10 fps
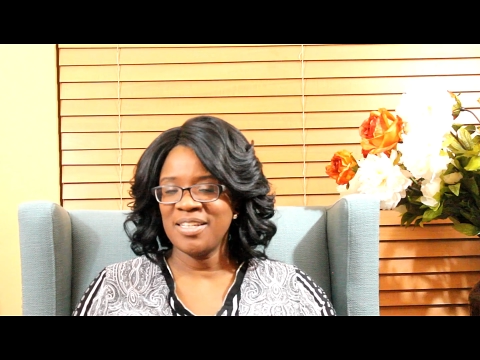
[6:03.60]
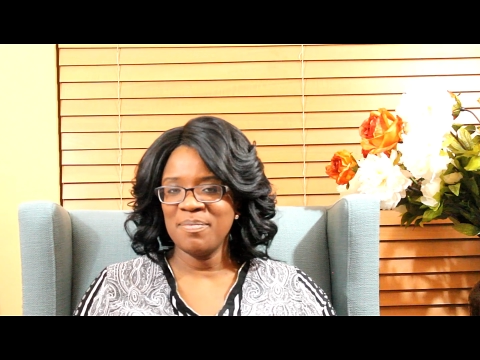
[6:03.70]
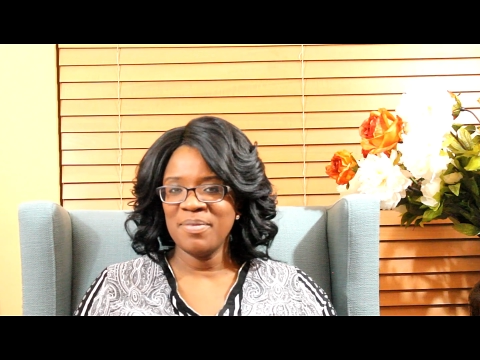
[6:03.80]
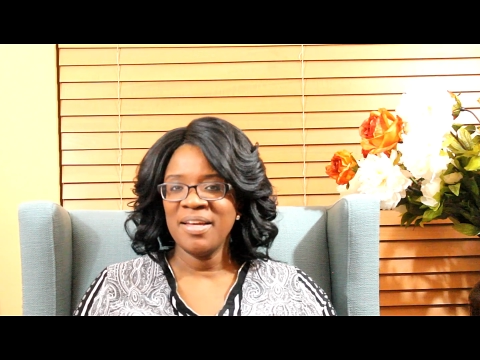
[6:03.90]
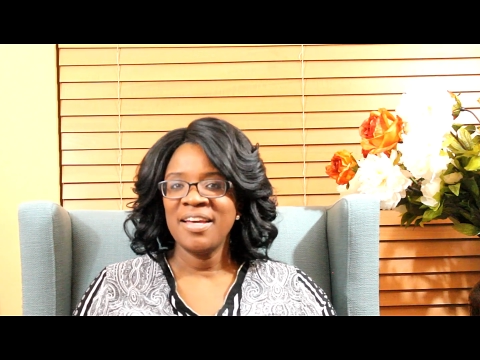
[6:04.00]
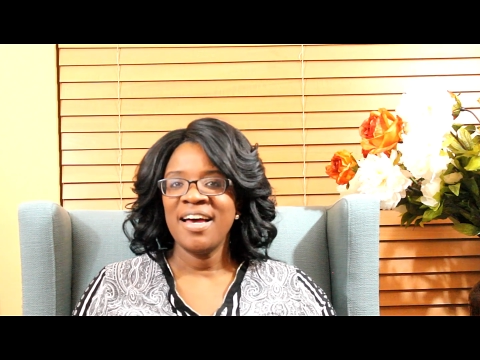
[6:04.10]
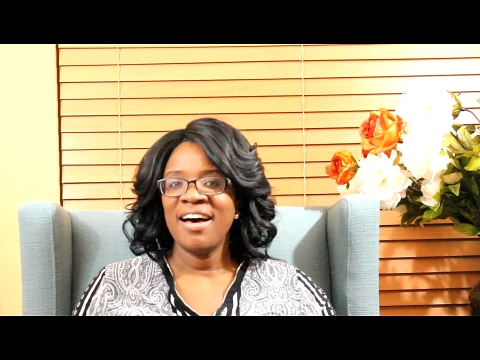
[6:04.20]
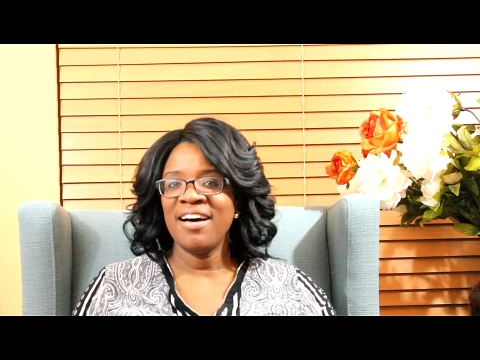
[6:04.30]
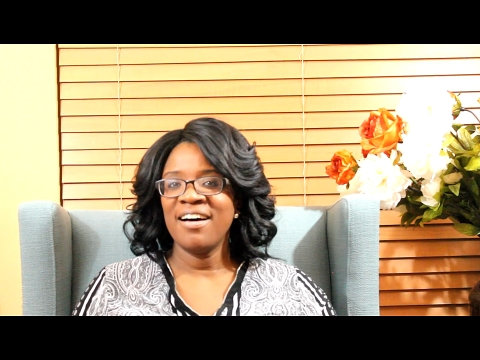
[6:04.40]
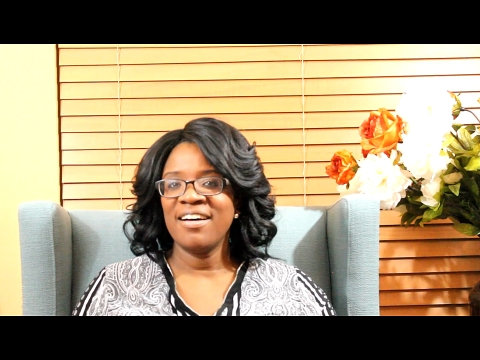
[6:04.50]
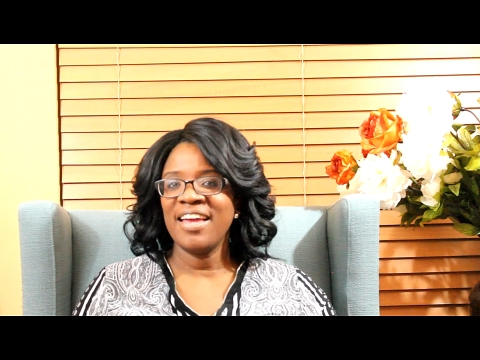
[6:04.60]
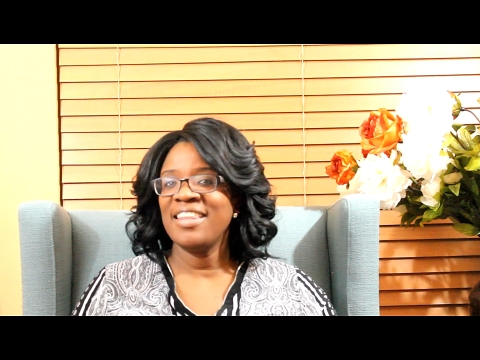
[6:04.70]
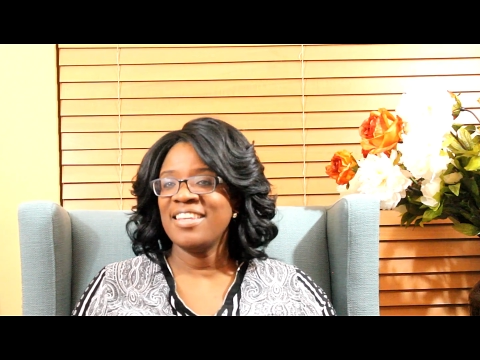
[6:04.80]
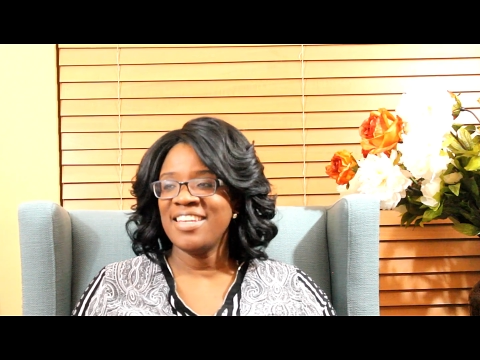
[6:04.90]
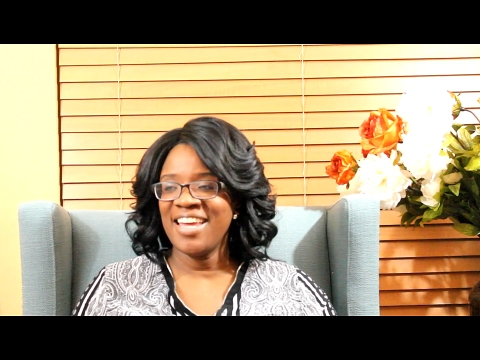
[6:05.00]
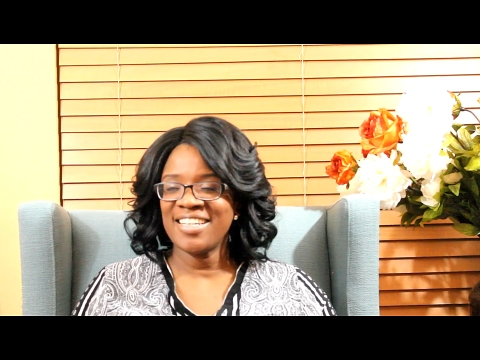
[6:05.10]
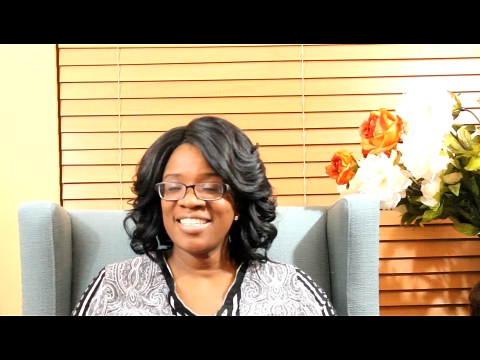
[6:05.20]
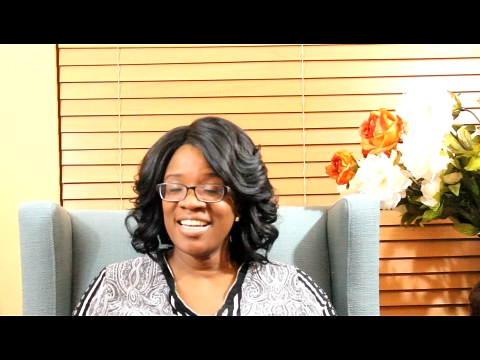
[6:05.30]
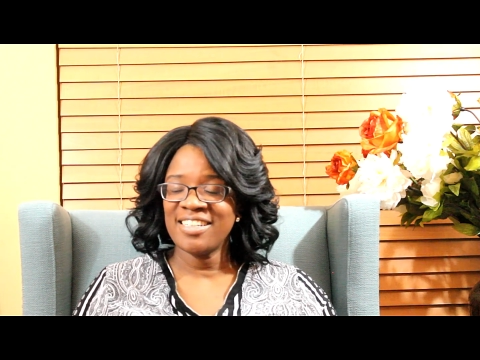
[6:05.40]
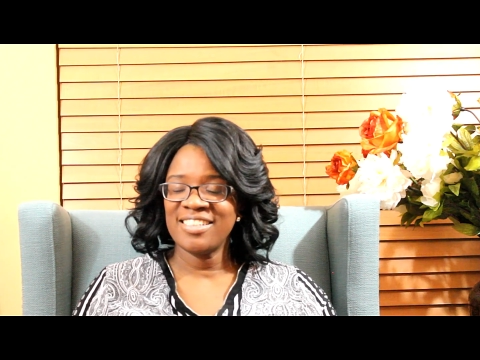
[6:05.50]
them in the next
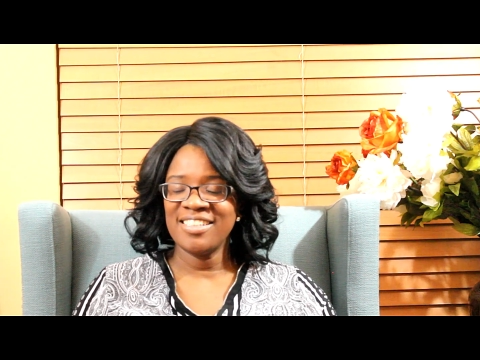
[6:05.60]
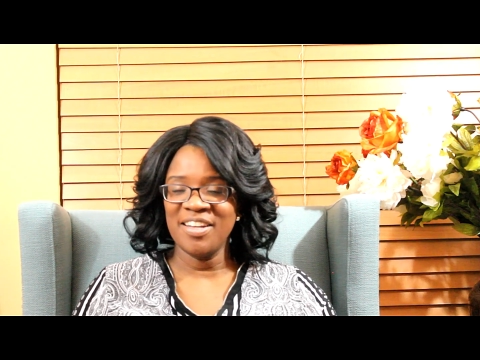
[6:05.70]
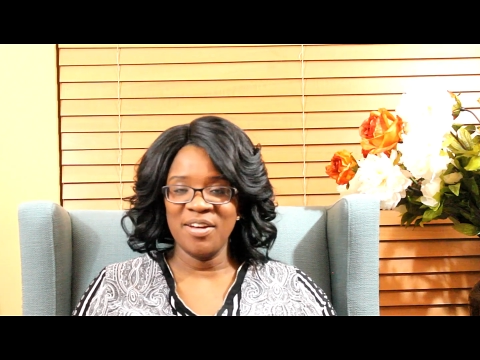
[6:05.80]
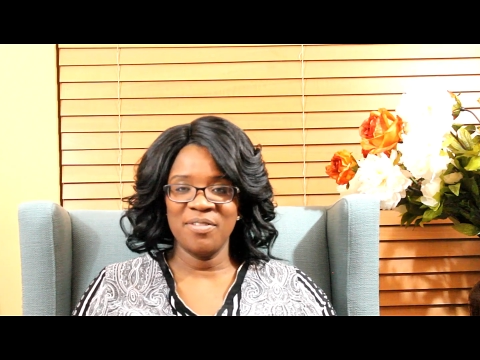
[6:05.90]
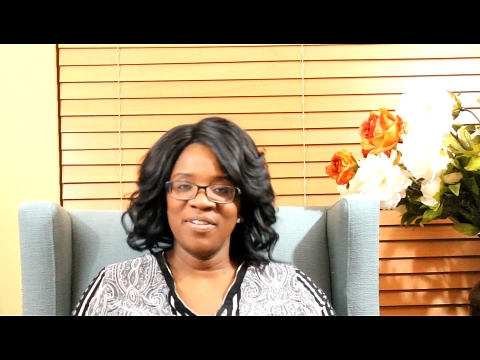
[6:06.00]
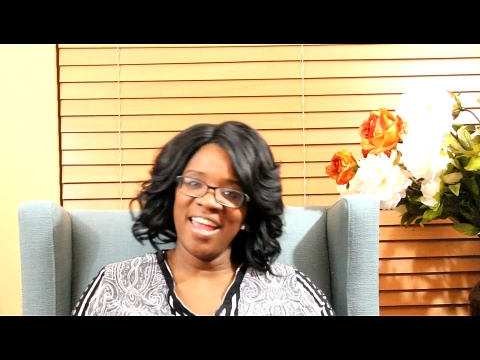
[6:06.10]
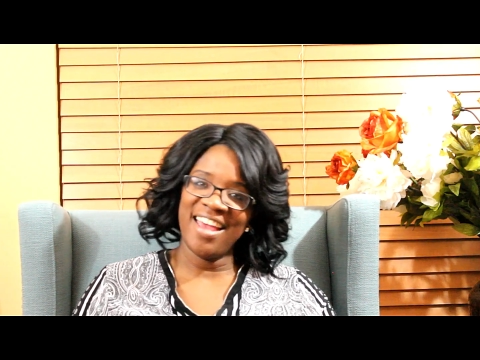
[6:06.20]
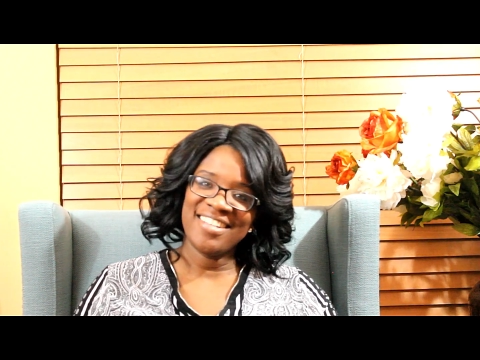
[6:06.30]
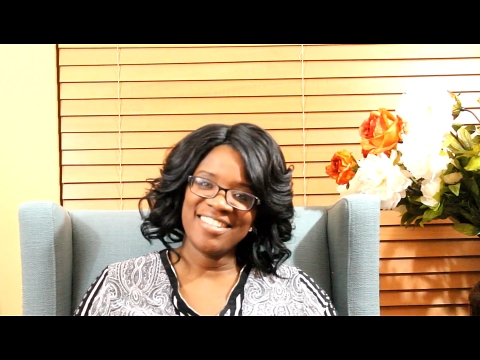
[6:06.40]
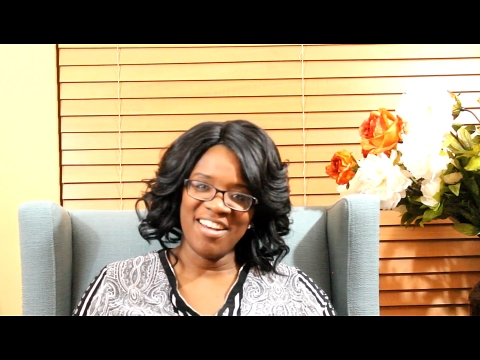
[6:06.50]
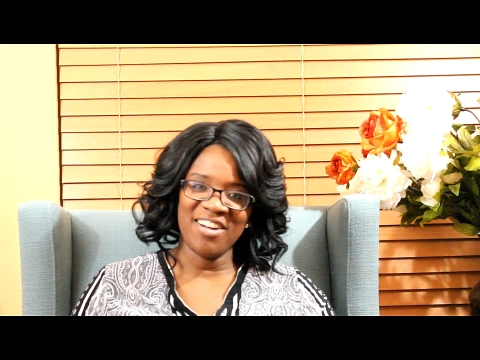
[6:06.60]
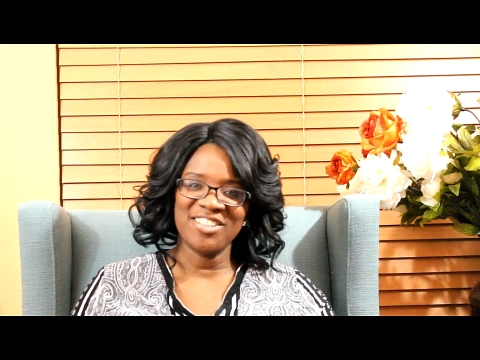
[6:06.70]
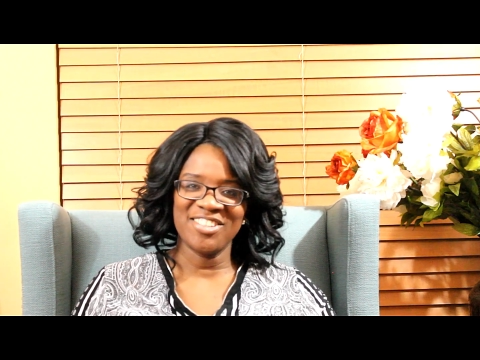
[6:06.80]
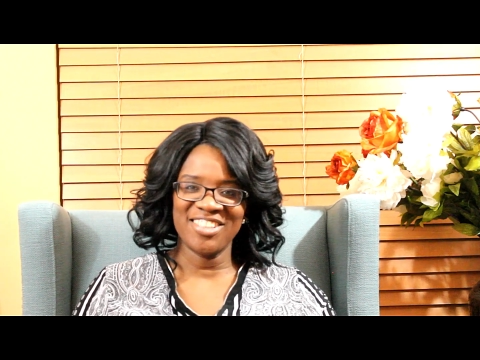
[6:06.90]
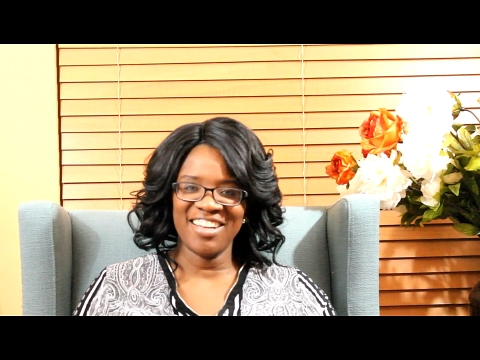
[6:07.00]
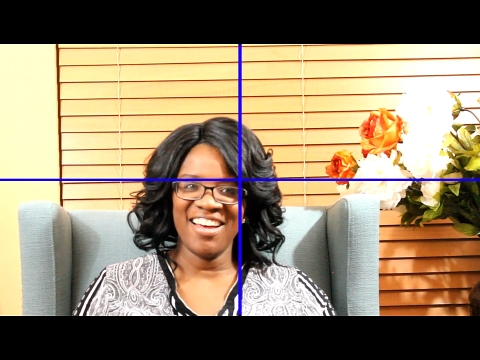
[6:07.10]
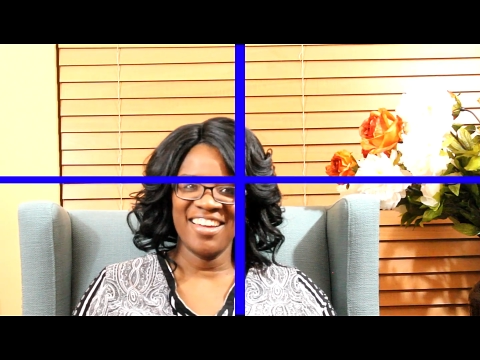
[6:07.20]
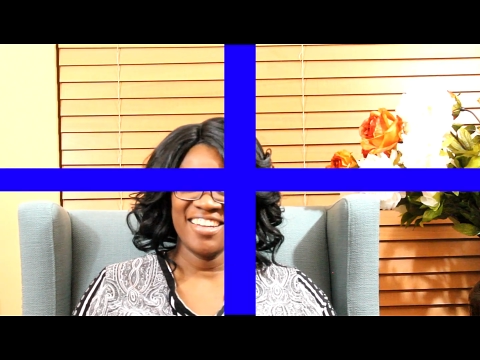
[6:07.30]
section of Ask Dr. Scott.